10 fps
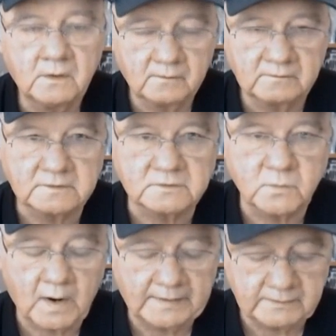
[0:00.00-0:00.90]
over this
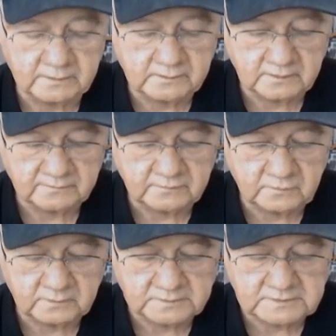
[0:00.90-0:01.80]
Widener turf
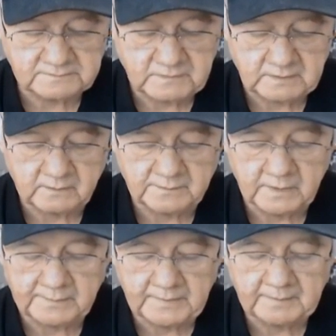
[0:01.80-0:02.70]
course here at
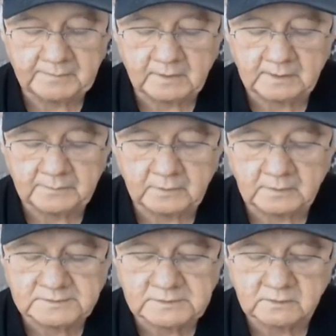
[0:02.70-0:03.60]
Belmont Park, but
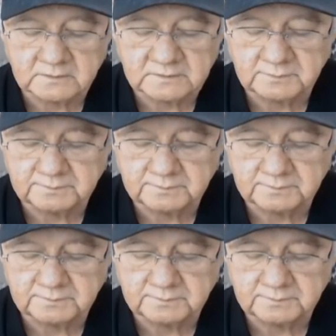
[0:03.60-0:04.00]
also is